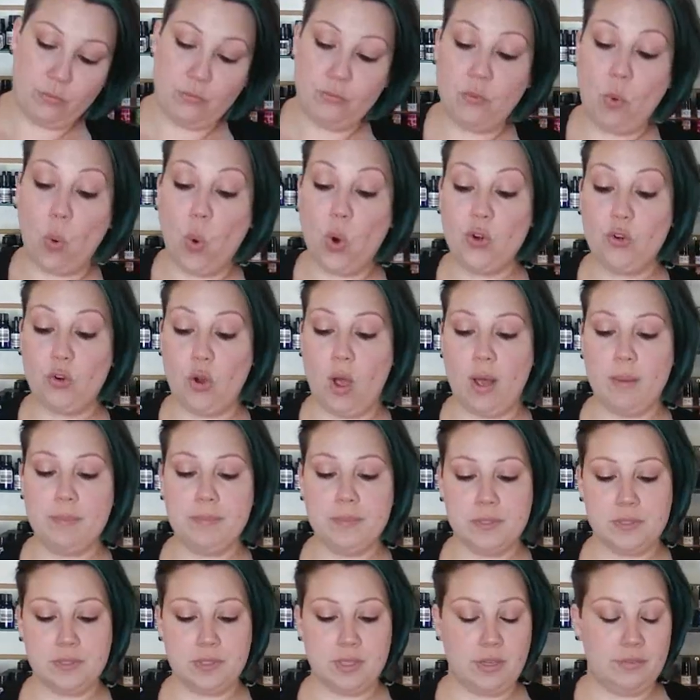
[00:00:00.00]
4
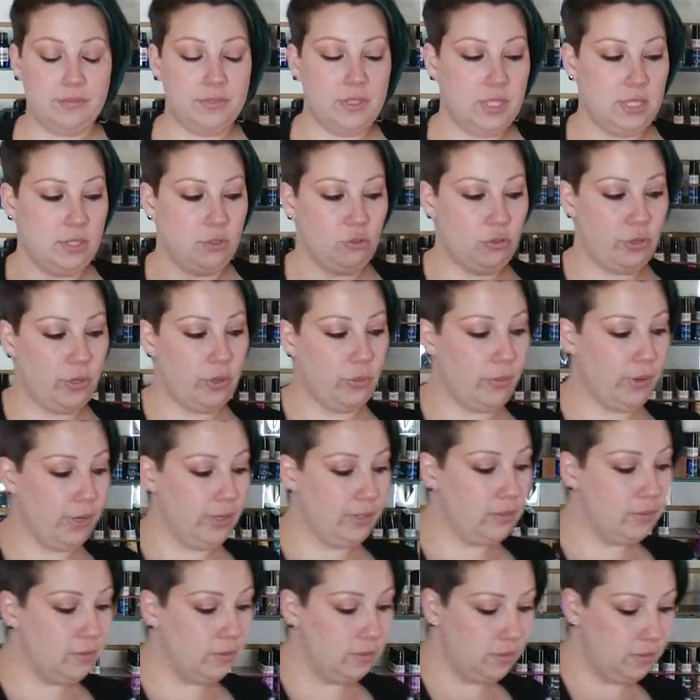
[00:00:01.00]
drops of tea tree
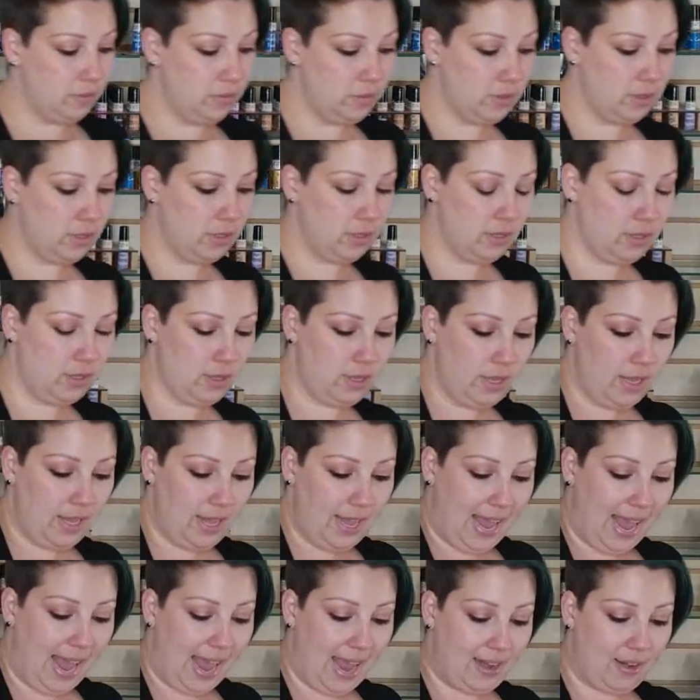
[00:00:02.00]
oil.
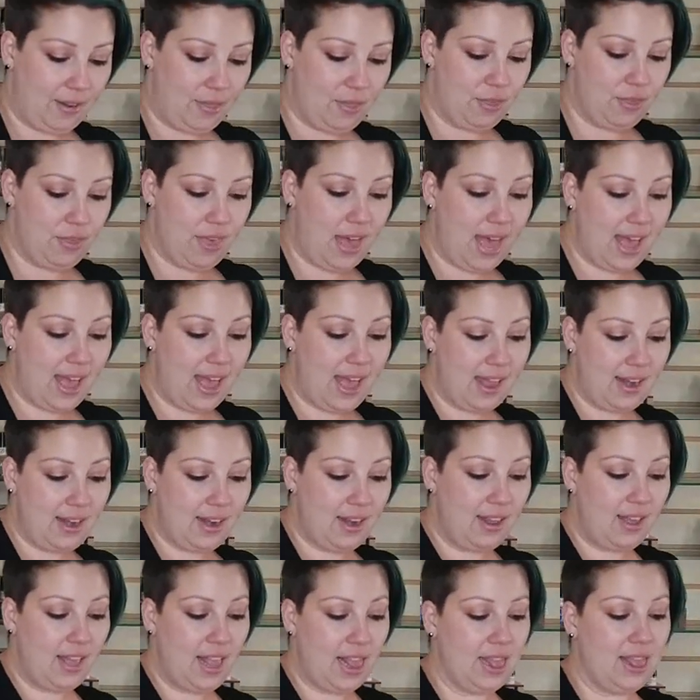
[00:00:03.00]
And
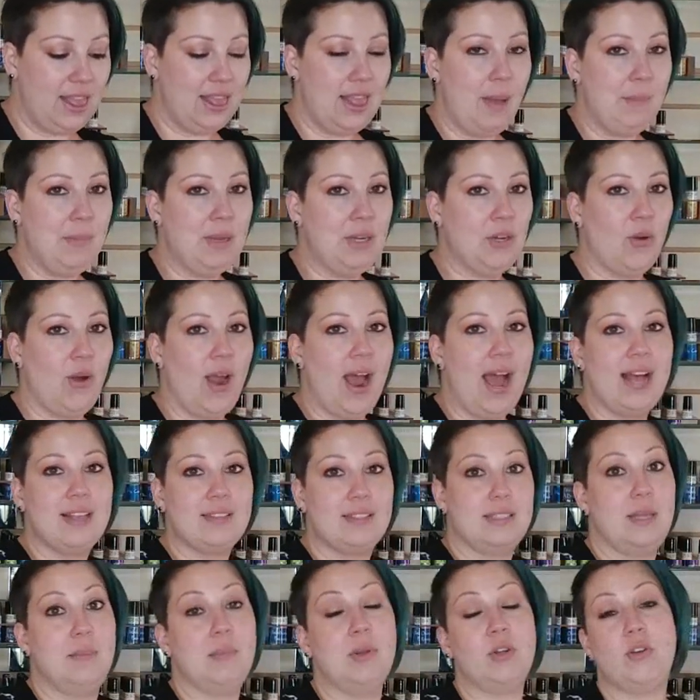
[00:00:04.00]
then
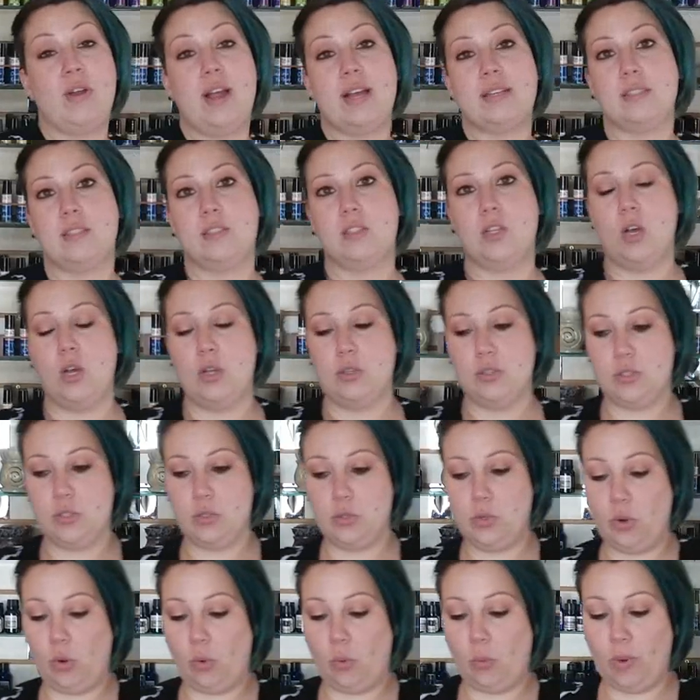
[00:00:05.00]
lemongrass. Lemongrass is
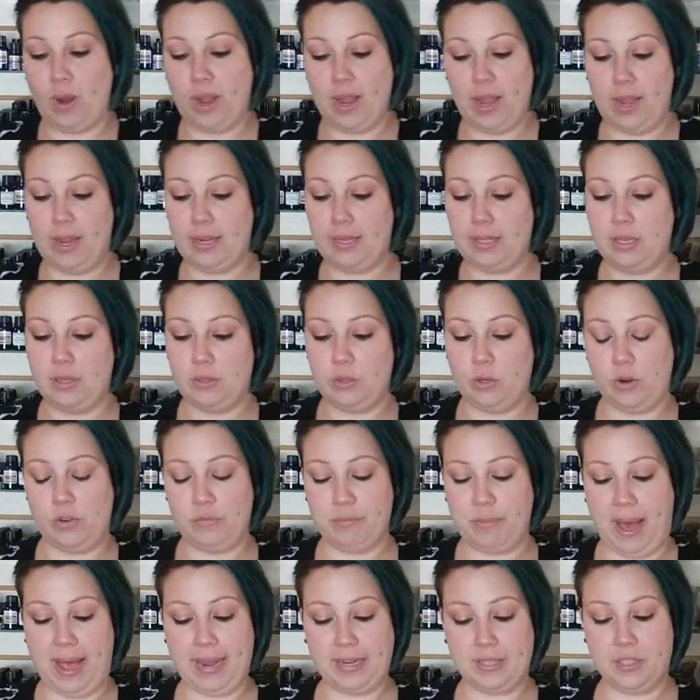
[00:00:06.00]
also a great killer of
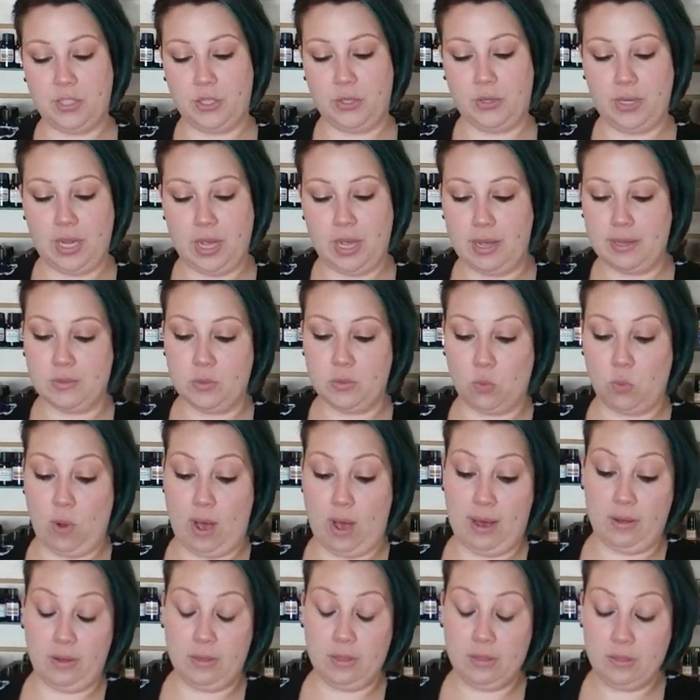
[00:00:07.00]
bacteria as
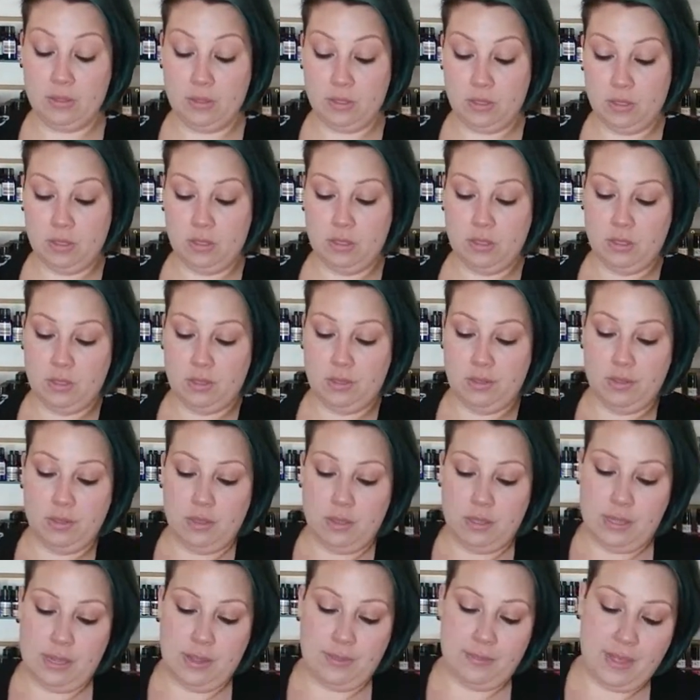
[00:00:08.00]
well.
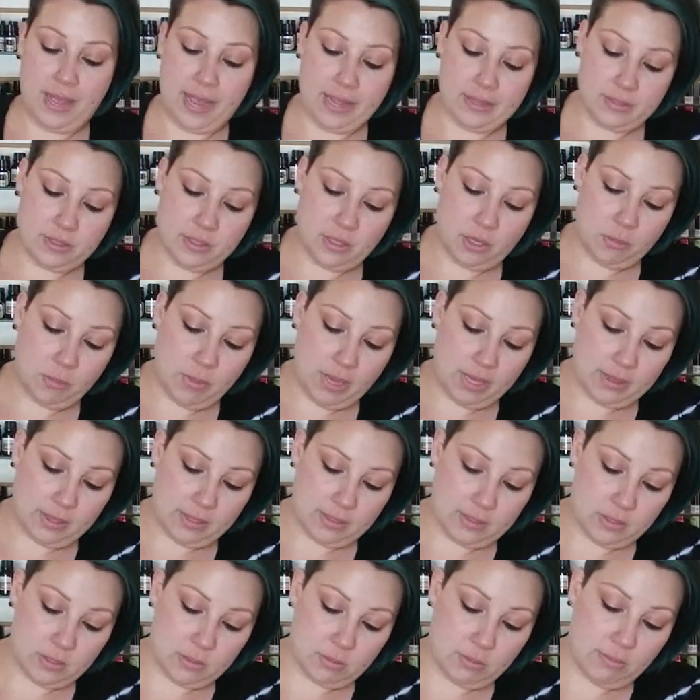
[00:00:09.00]
And that's going to make
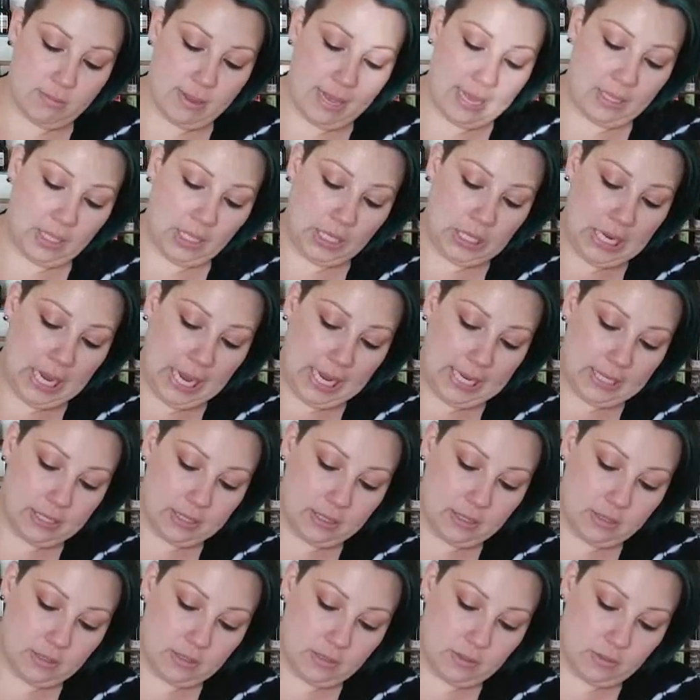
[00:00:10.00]
this smell
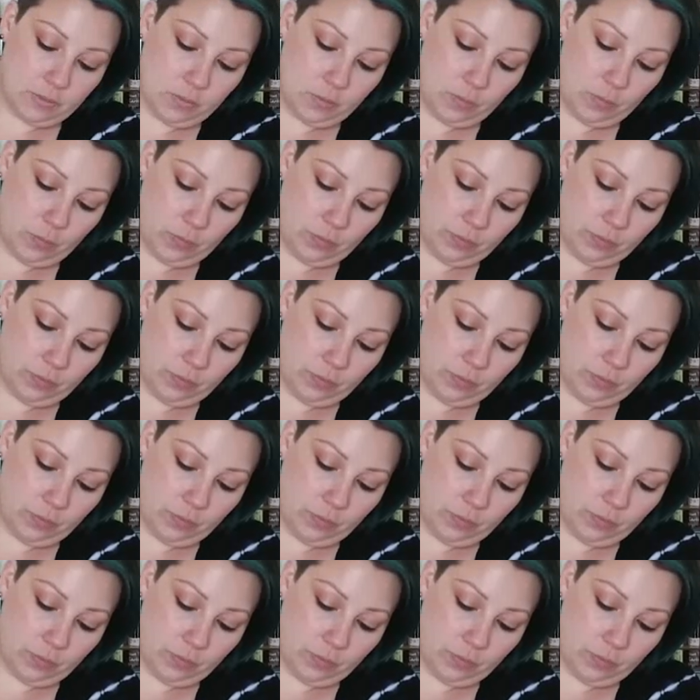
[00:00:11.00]
nice.